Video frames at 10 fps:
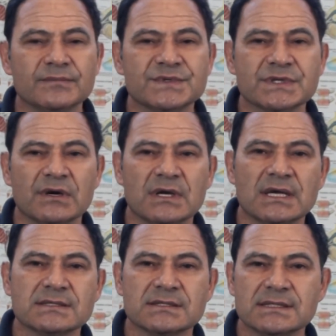So
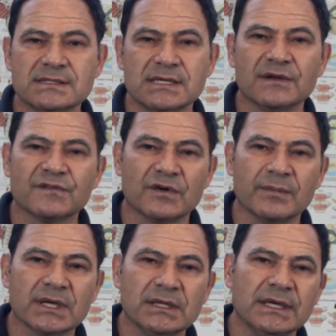as distinct
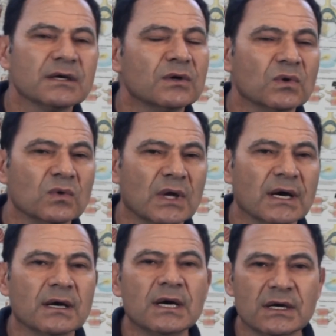from a clinical
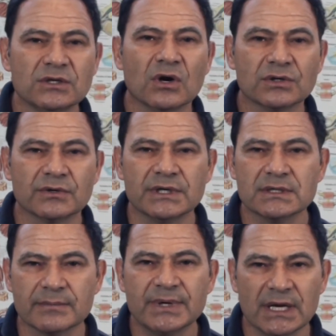doctorate,
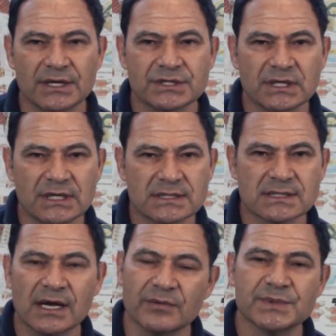a PhD
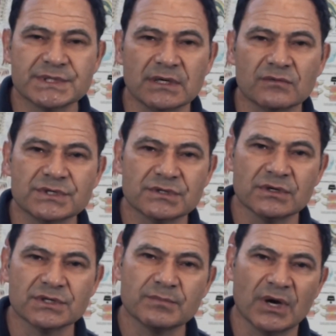is 100%
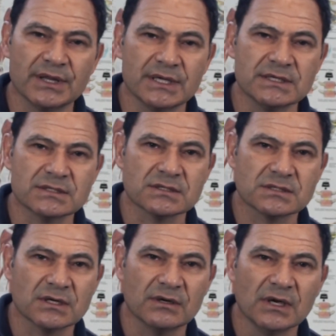research by thesis.
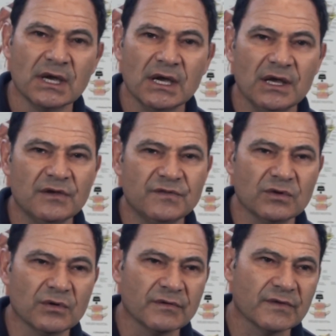So if
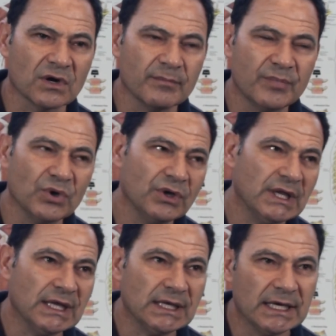you've got a
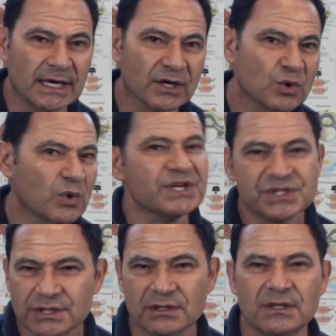burning
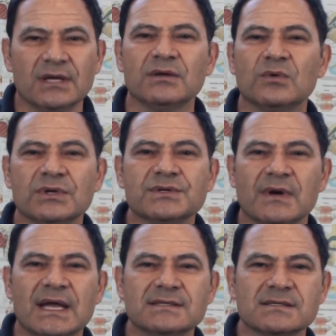question that you want
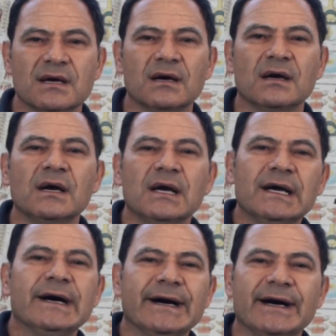to answer,
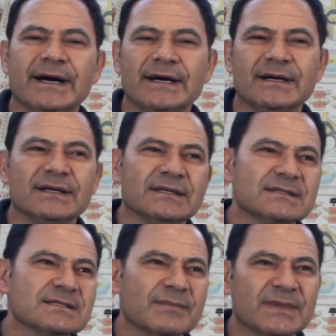
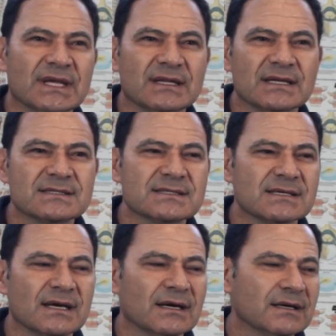something that's